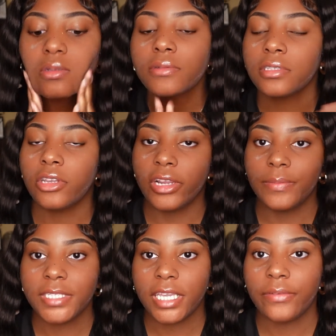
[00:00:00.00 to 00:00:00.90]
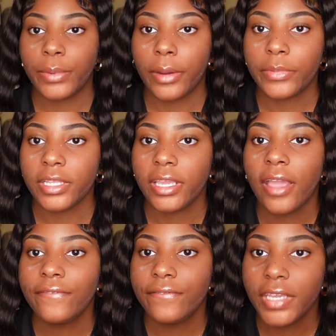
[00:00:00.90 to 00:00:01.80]
sorry let me say it properly
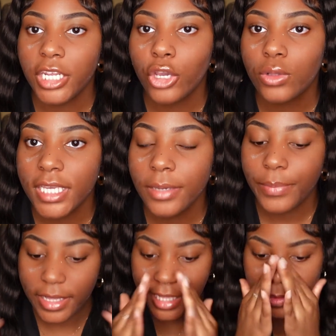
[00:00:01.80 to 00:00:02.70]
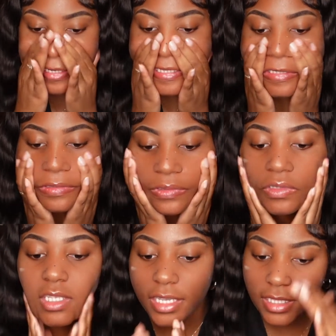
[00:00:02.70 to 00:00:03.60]
Videoleap that's what i
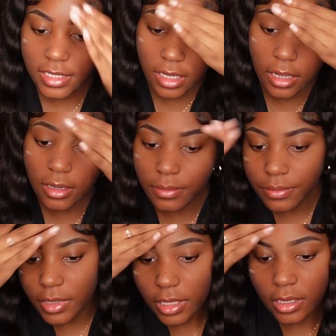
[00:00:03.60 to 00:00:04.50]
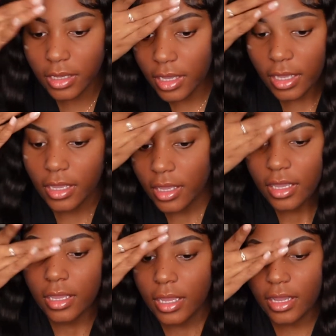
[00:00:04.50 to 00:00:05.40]
use it's um
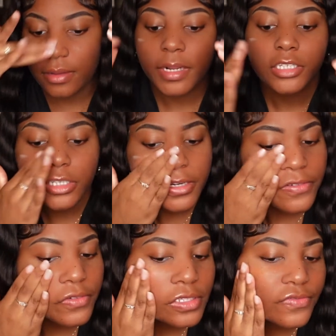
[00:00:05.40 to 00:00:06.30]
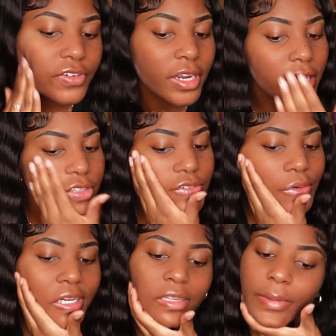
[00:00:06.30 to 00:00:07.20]
i'm not sure if it's for
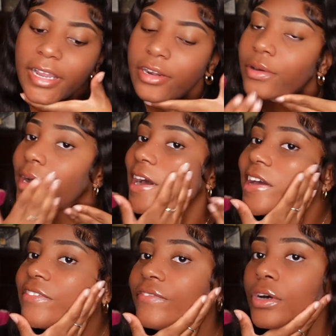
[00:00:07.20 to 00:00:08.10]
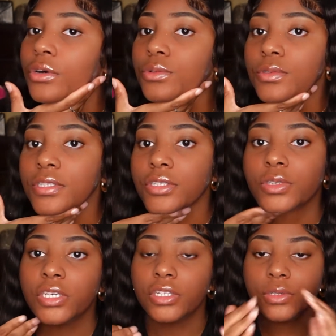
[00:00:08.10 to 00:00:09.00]
android but i know iphones you
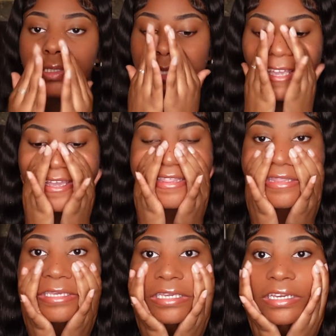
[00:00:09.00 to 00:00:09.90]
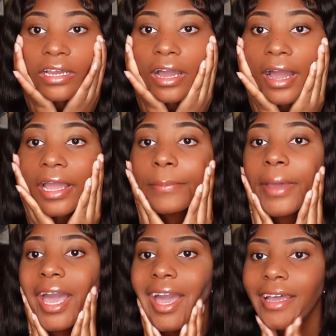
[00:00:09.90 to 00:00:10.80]
could use it i think
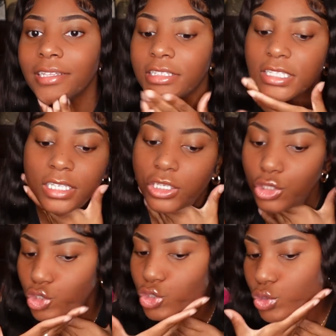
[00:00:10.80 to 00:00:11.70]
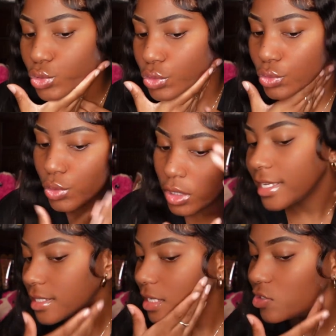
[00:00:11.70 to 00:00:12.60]
iPads to I
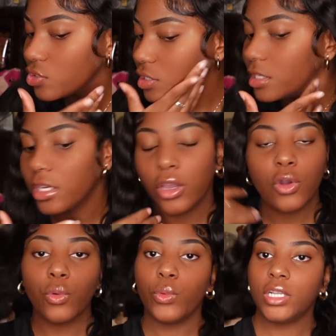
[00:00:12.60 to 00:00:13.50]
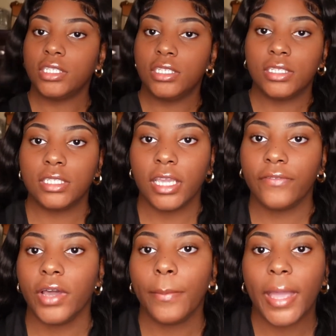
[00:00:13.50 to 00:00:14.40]
essentially want to
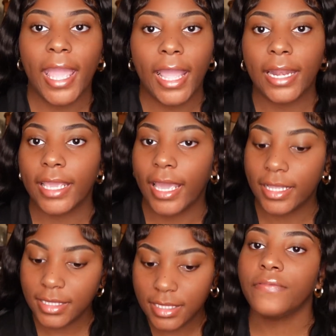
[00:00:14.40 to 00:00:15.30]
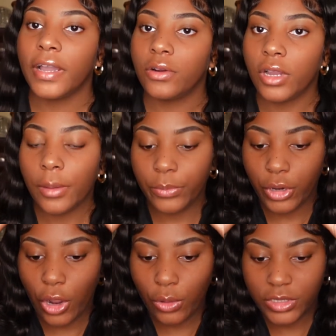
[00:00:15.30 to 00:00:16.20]
save up and get Final Cut
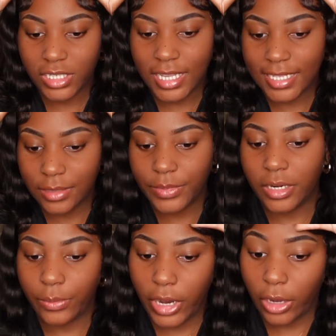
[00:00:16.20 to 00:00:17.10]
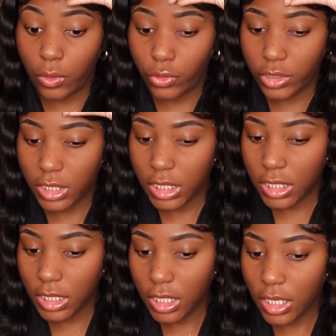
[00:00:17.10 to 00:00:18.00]
Pro it just hasn't been a
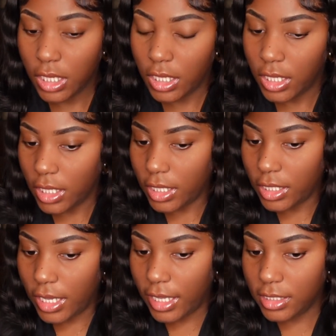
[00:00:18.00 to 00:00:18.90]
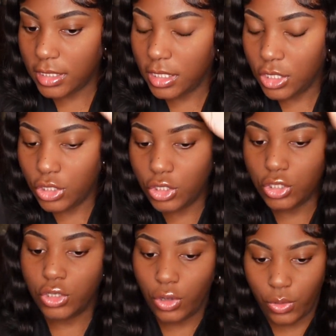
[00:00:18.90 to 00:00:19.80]
priority yet
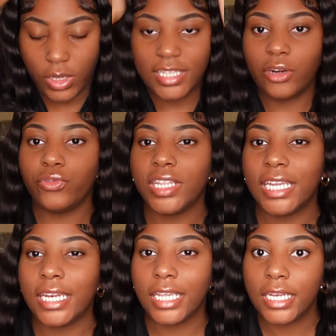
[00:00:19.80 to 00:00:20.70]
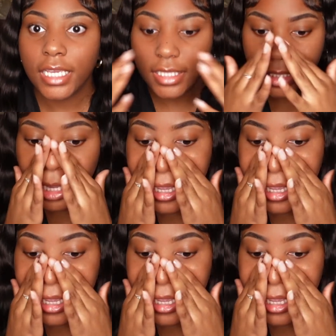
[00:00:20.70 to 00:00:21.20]
so because I don't really need it